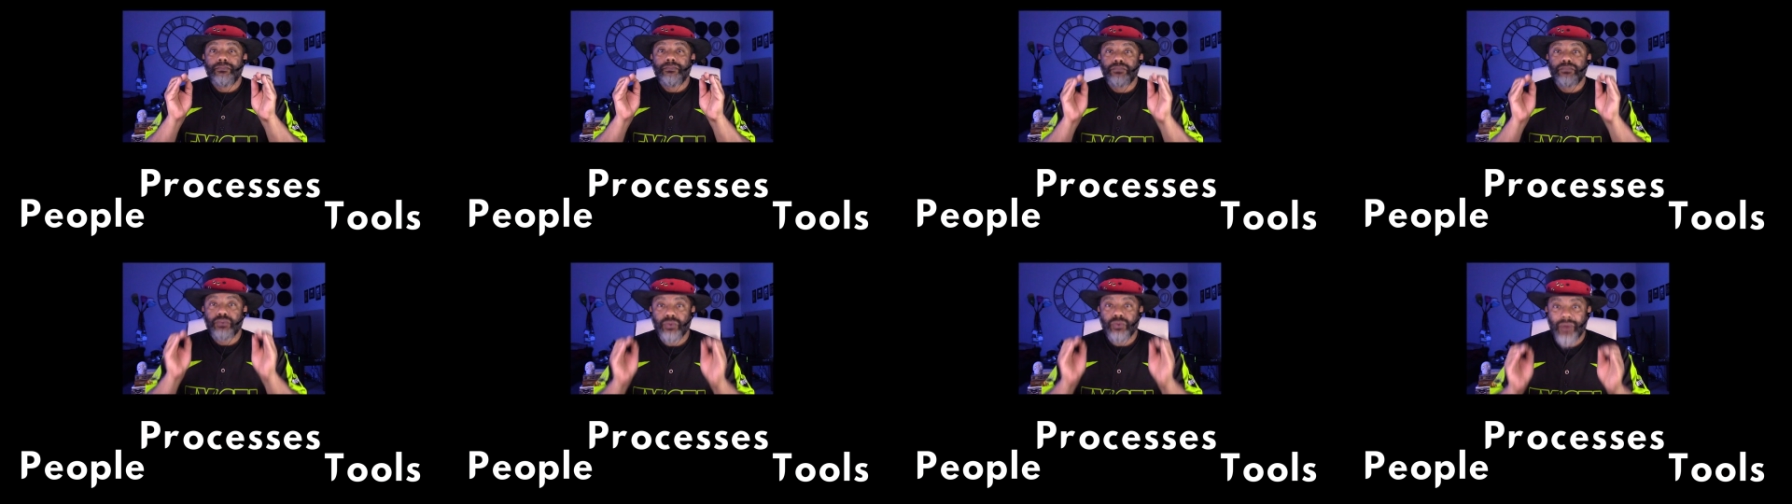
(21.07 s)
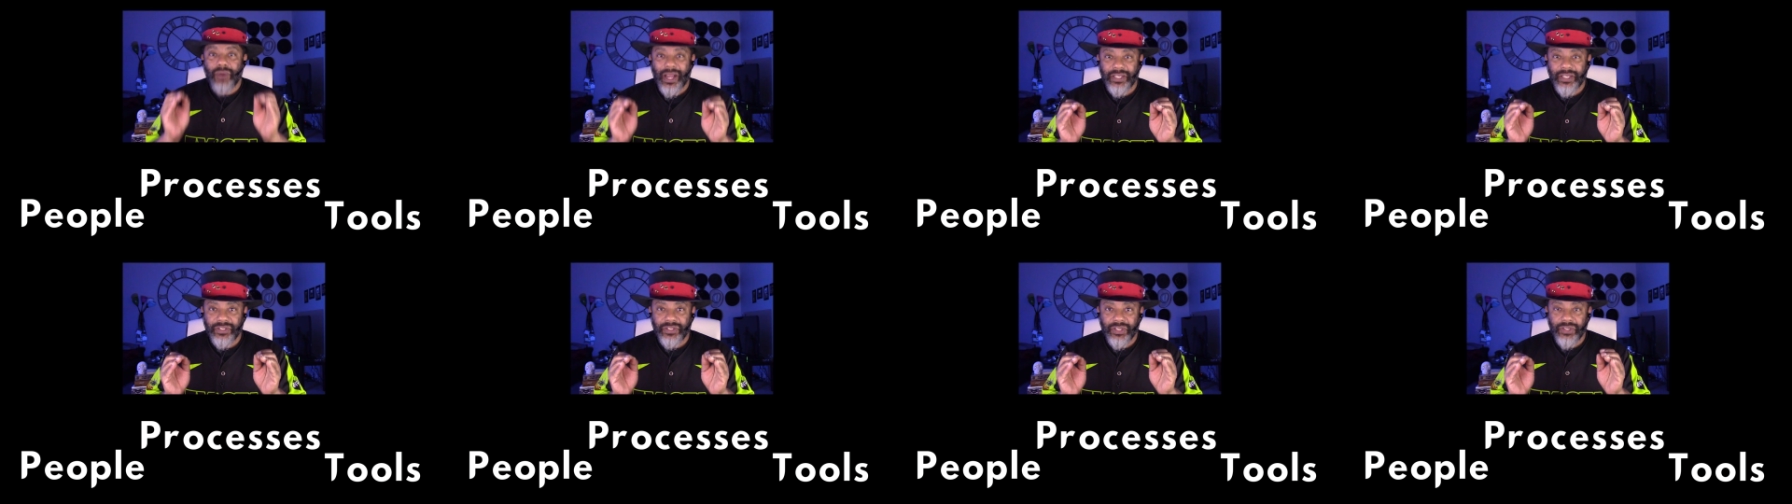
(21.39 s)

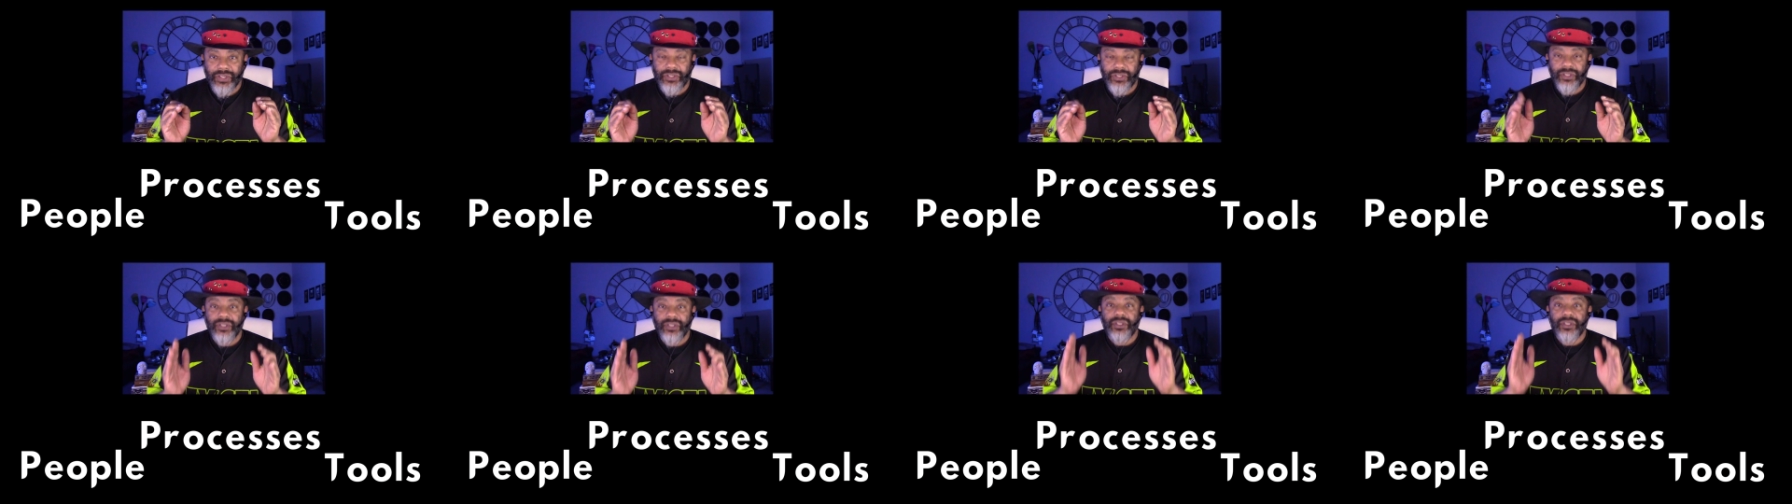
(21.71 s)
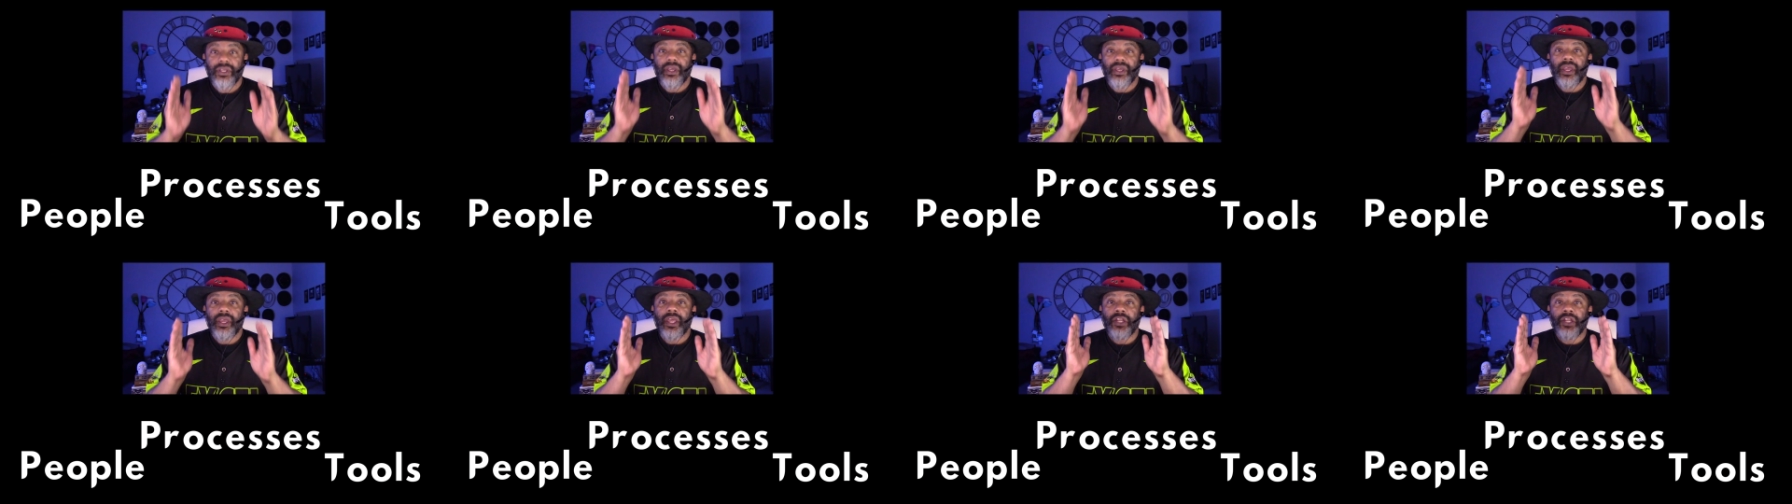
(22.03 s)

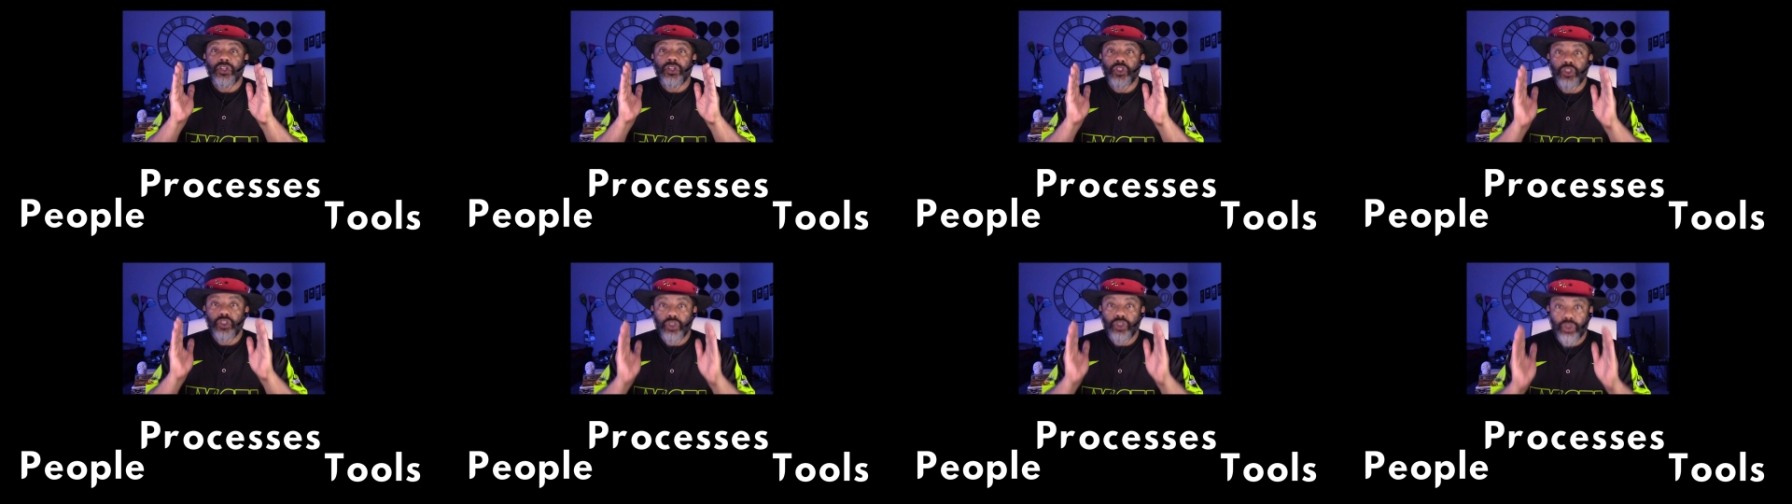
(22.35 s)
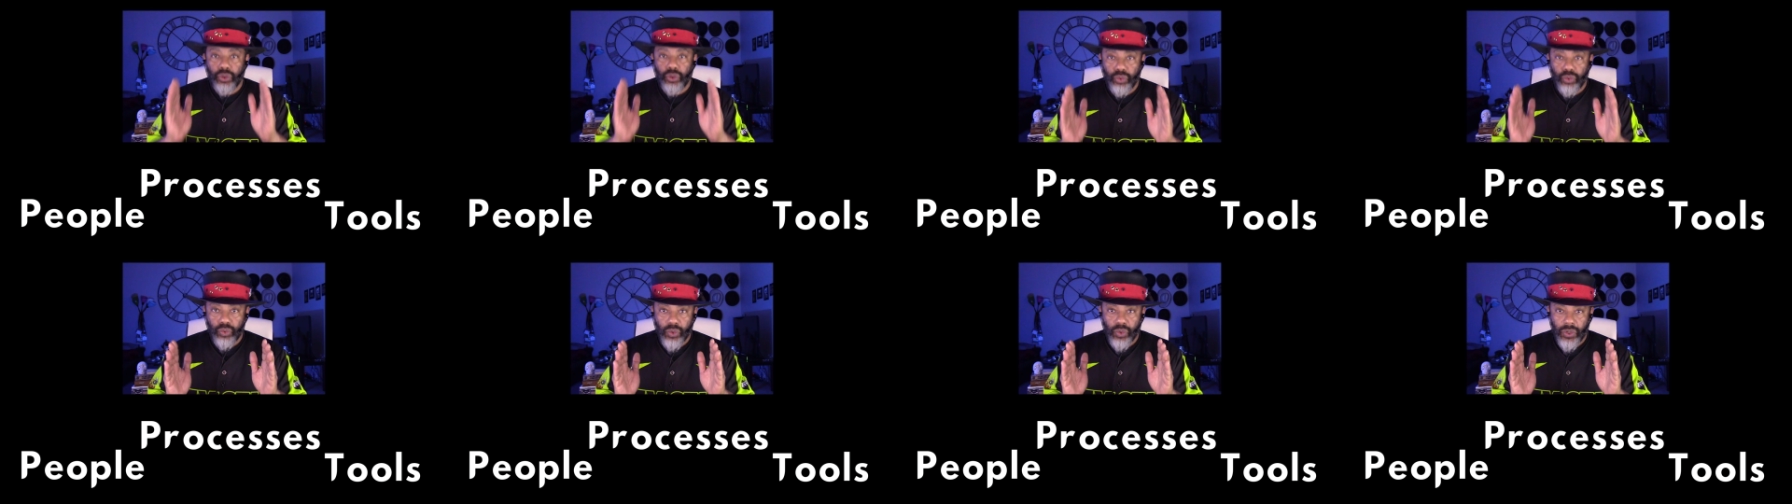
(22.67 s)
processes, and
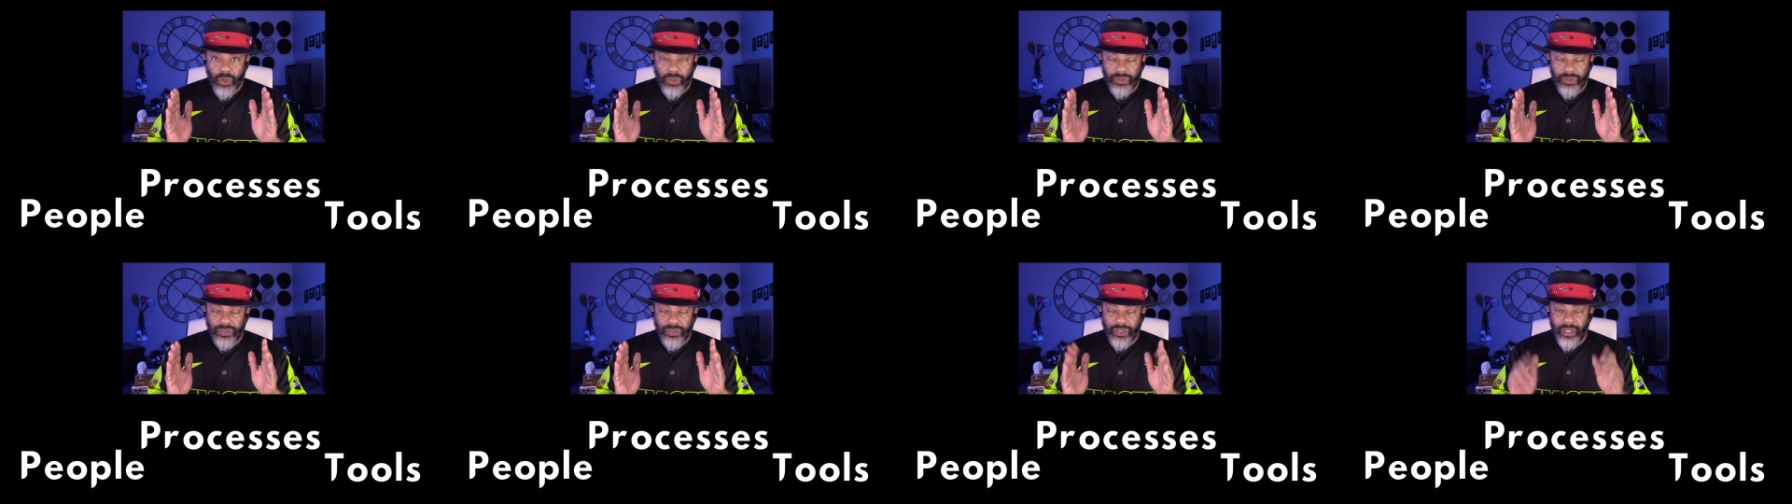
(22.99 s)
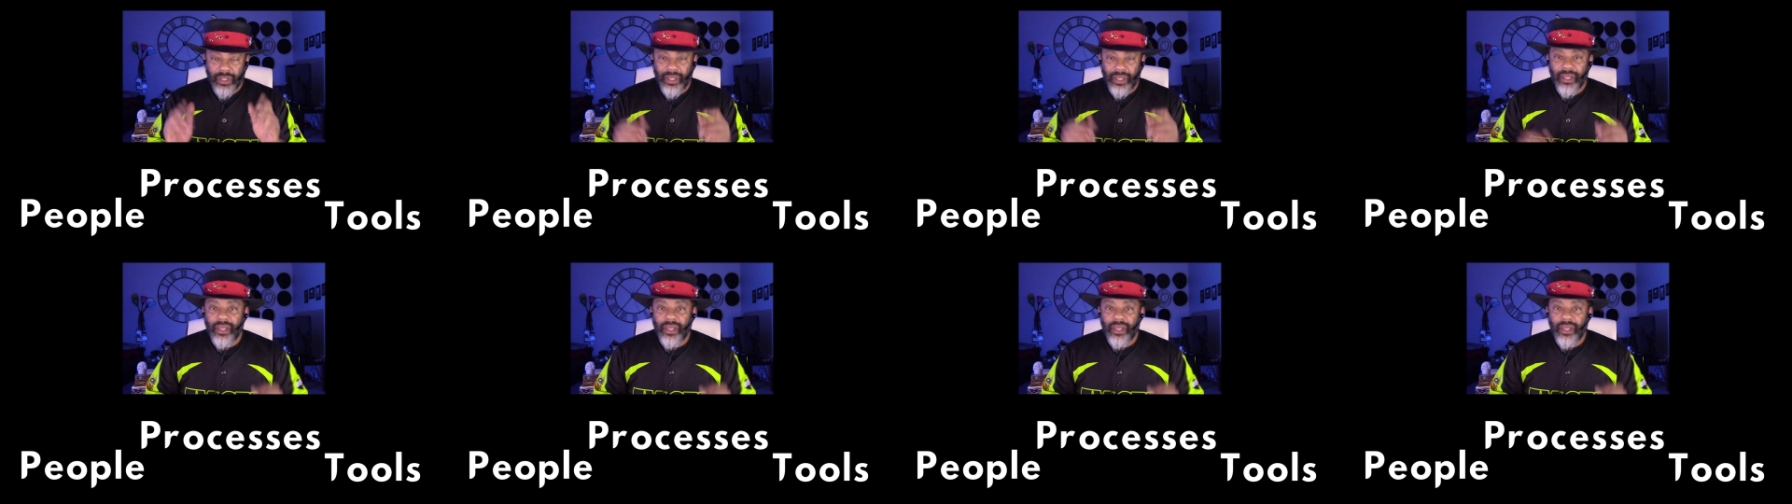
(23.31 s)
tools.